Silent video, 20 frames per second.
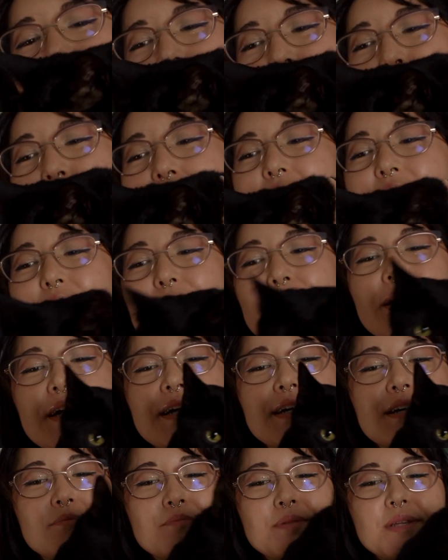or pet supply
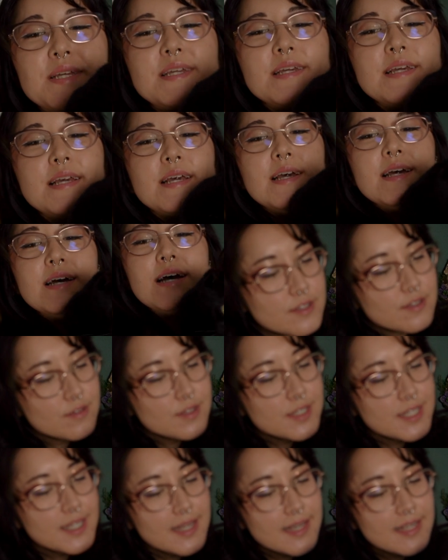company. So
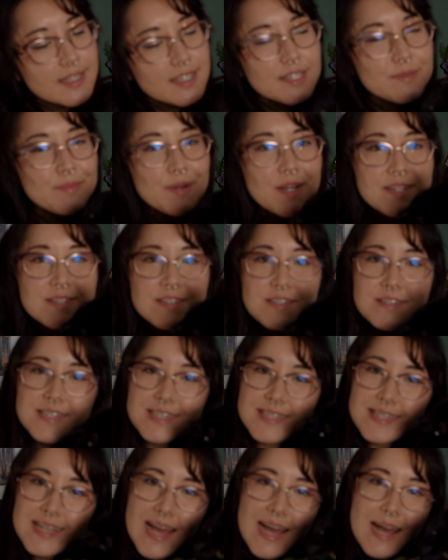today's sponsor
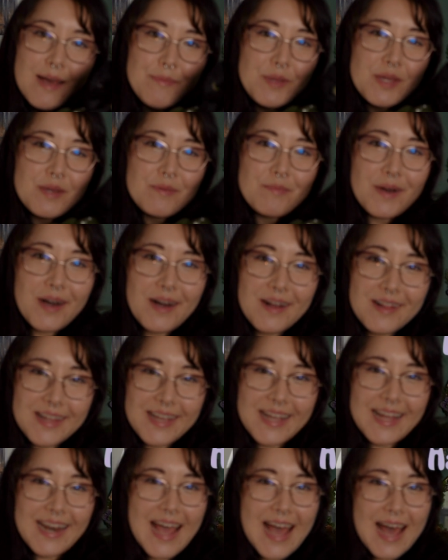is Happy and
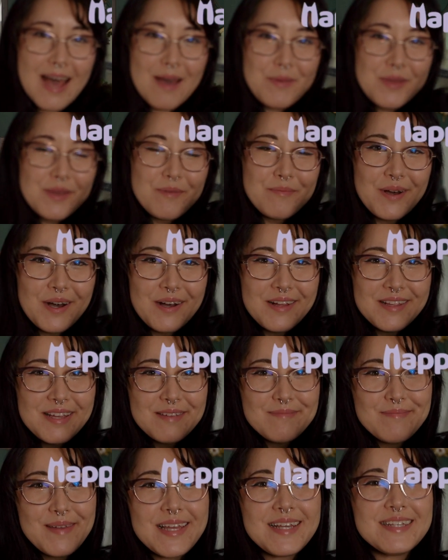Polly, and Happy and Polly
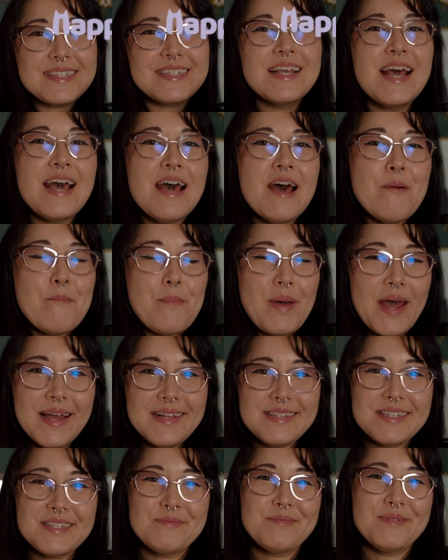makes
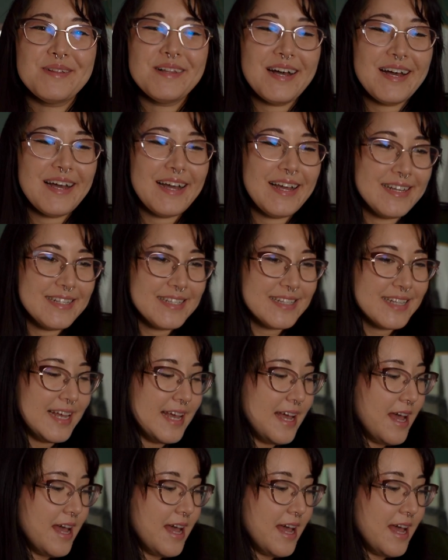pet supplies.